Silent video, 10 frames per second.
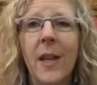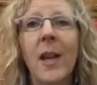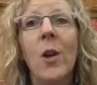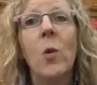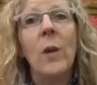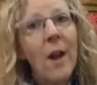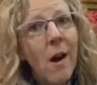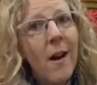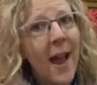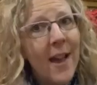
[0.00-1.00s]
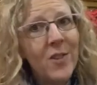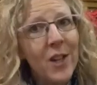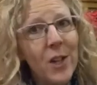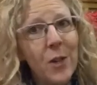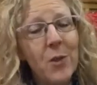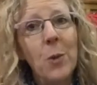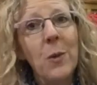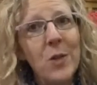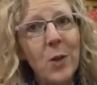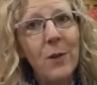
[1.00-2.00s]
We are asking you to
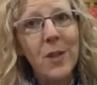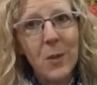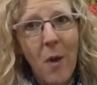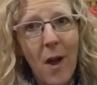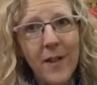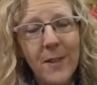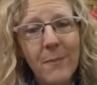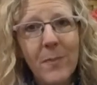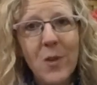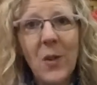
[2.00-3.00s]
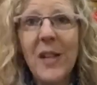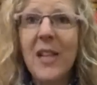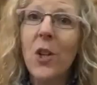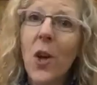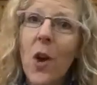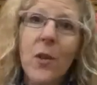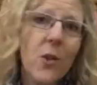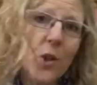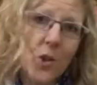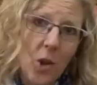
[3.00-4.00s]
reserve a spot. So you need to call the
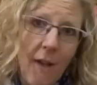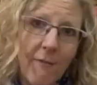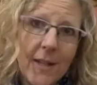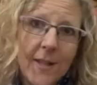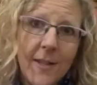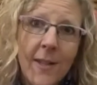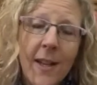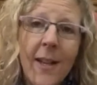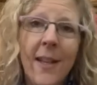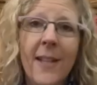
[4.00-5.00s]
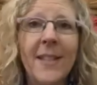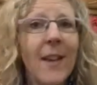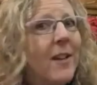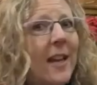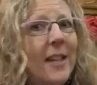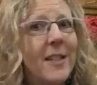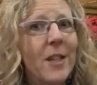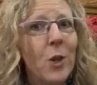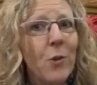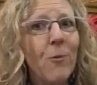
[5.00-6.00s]
church office at
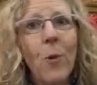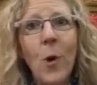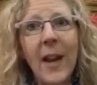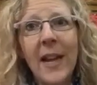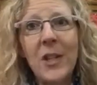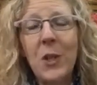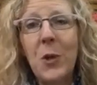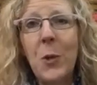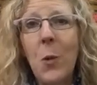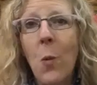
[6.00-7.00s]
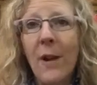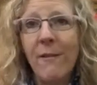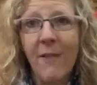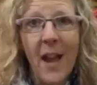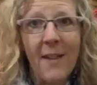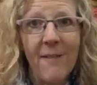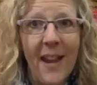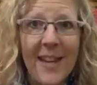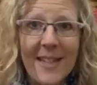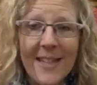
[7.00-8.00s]

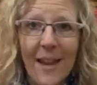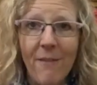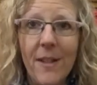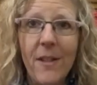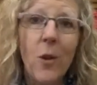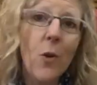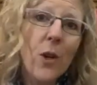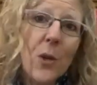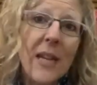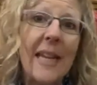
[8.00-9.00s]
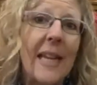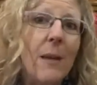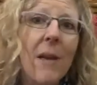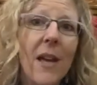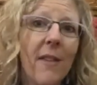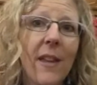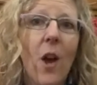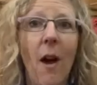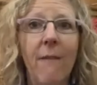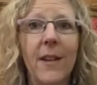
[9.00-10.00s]
780-482-1587, or you can email the
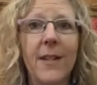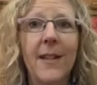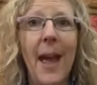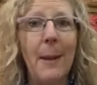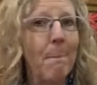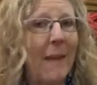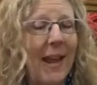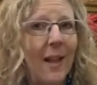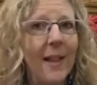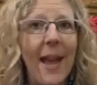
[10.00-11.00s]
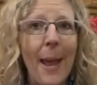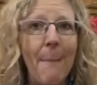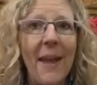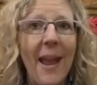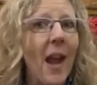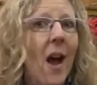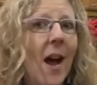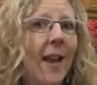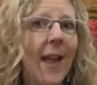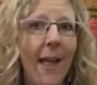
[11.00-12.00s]
office at mail,
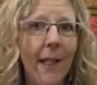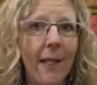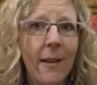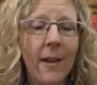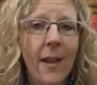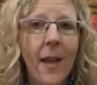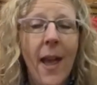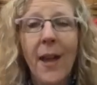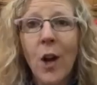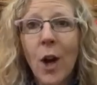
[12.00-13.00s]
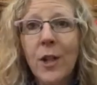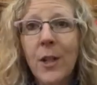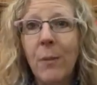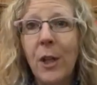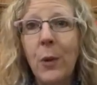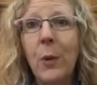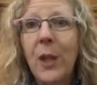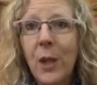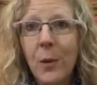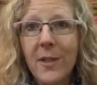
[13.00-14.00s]
M-A-I-L, at
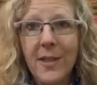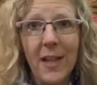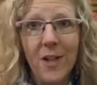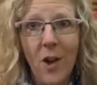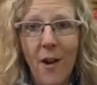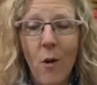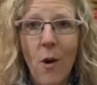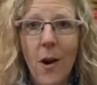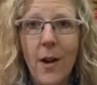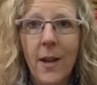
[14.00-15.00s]
rwuc.org.